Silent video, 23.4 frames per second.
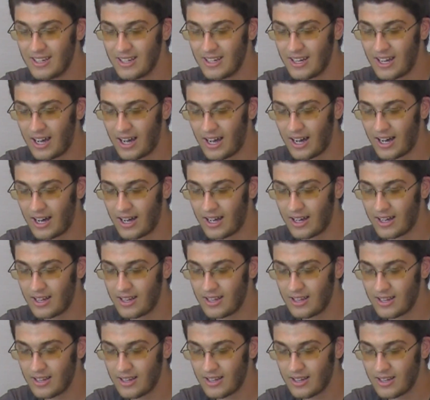
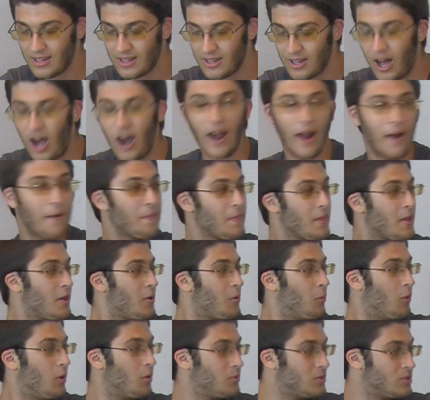Alright,
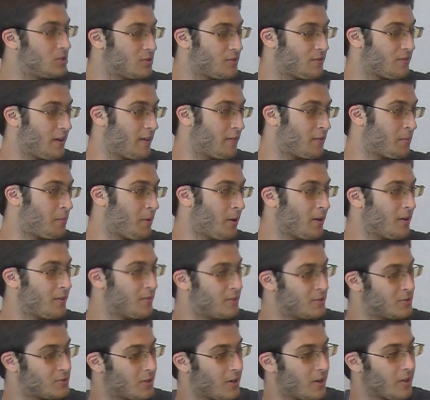what was your favorite part of the
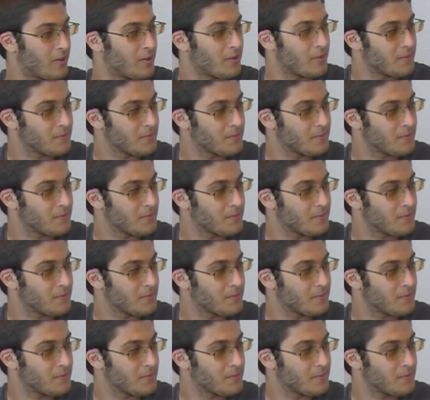trailer?